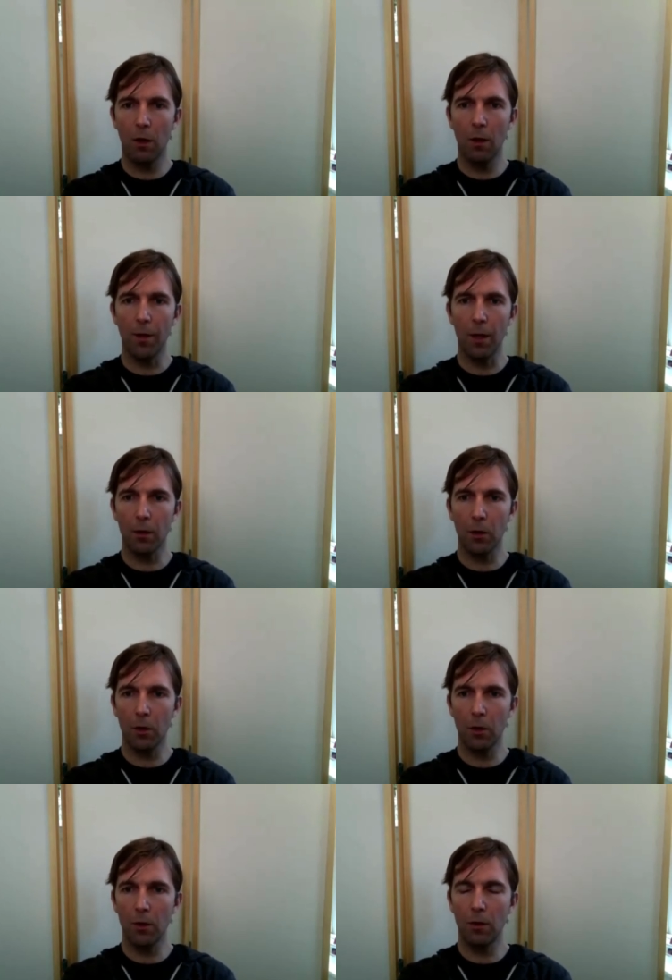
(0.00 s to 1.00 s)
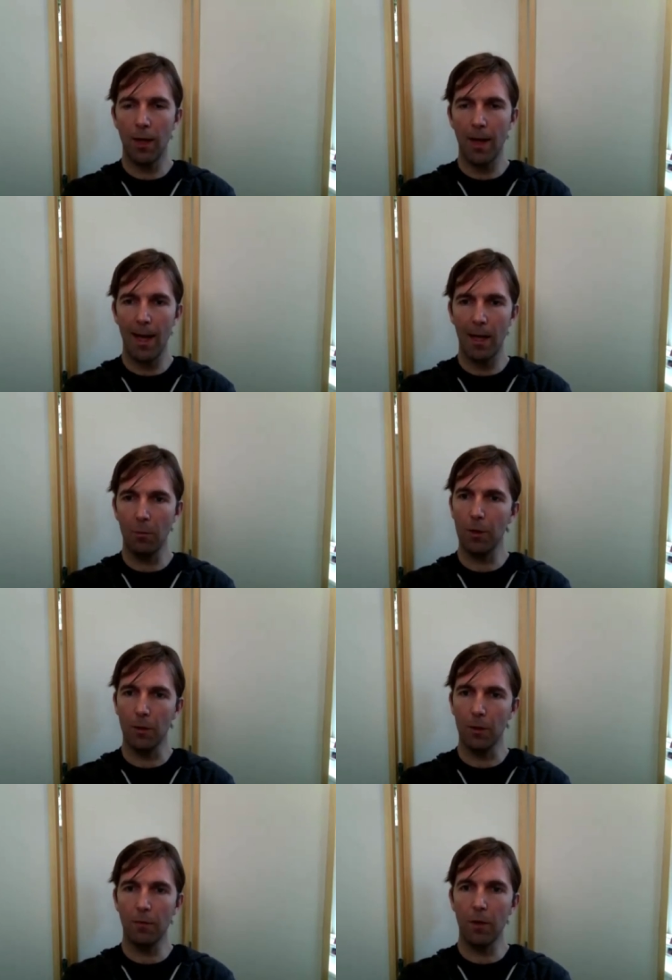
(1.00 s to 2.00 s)
that could help
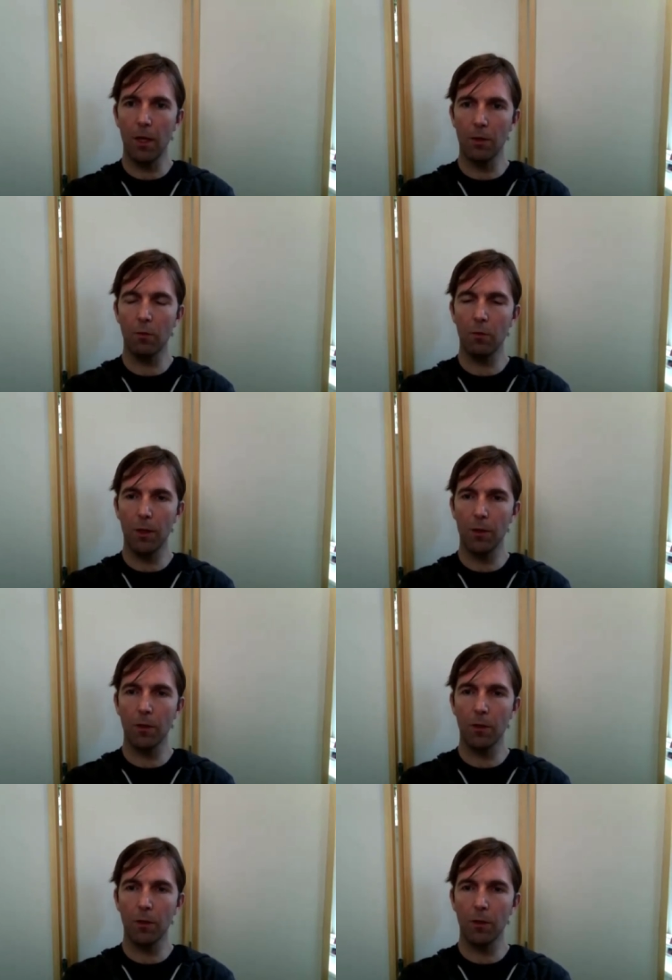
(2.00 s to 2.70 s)
alleviate some of these